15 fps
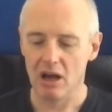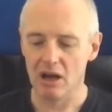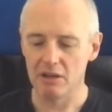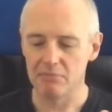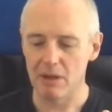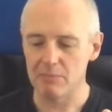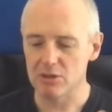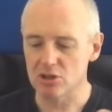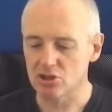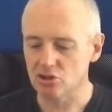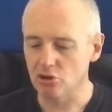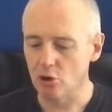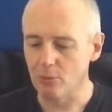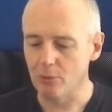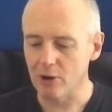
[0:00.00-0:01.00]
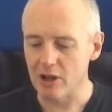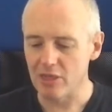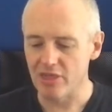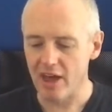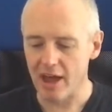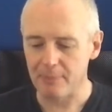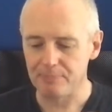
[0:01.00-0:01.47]
uh, maybe the strawberry
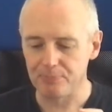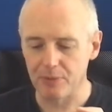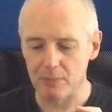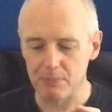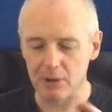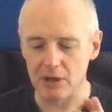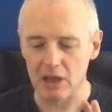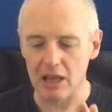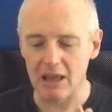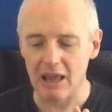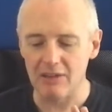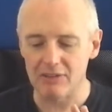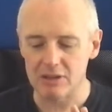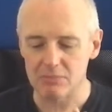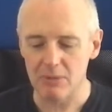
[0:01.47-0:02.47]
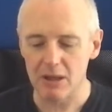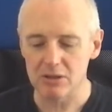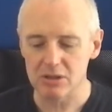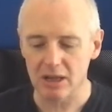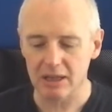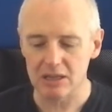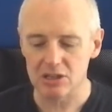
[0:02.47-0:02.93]
in there, but it, it
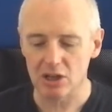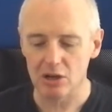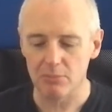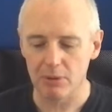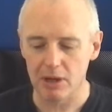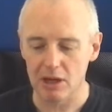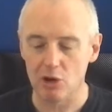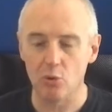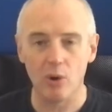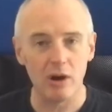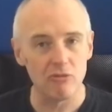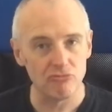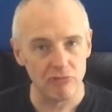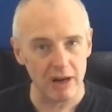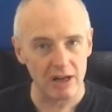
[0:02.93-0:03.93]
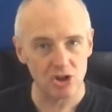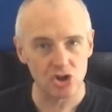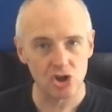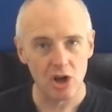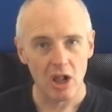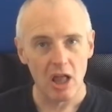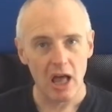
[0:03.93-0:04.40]
smells like it's going to be quite
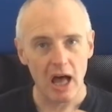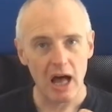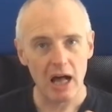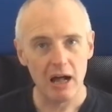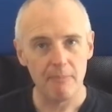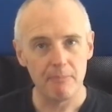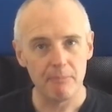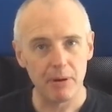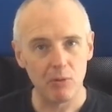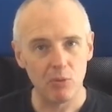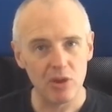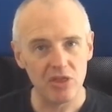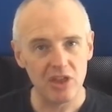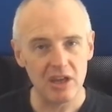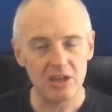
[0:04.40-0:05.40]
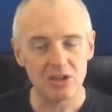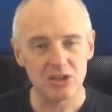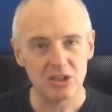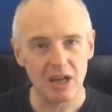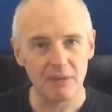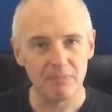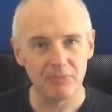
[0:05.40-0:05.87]
rich. Um, but with
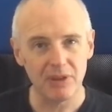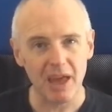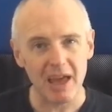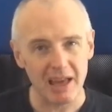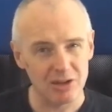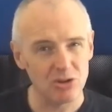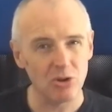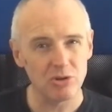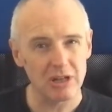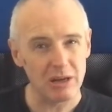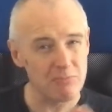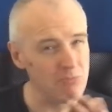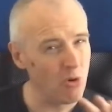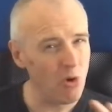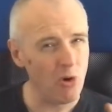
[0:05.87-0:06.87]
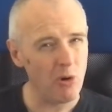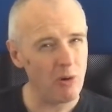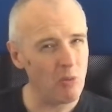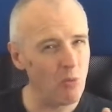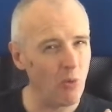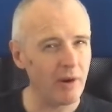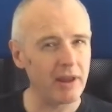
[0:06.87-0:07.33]
these um, yeah exotic,
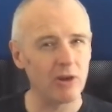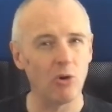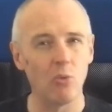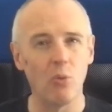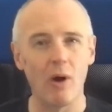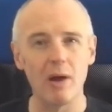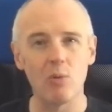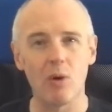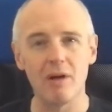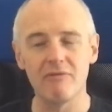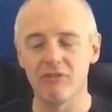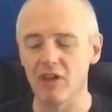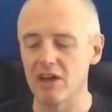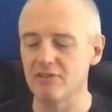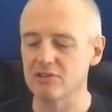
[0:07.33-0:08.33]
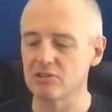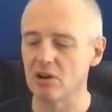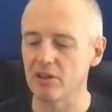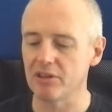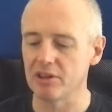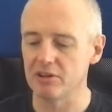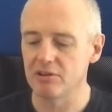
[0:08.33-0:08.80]
more what I call white wine flavours
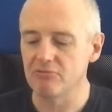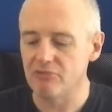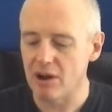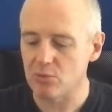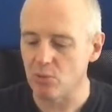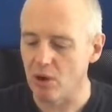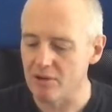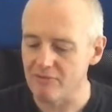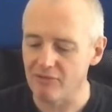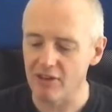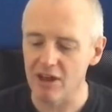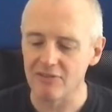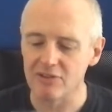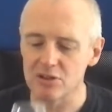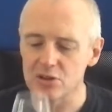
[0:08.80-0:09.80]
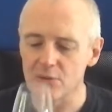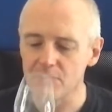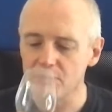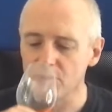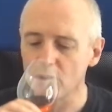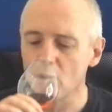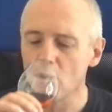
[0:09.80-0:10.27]
rather than red wine flavours.